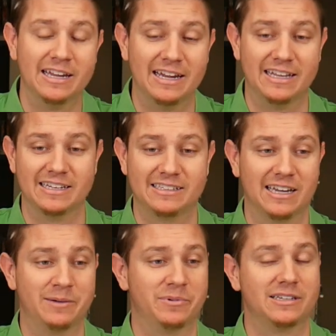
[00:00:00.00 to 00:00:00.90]
in this
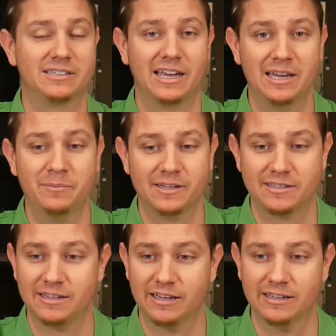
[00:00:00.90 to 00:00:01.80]
game. But this game
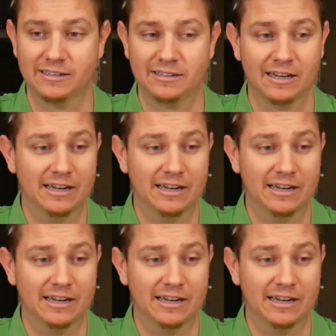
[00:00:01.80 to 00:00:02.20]
is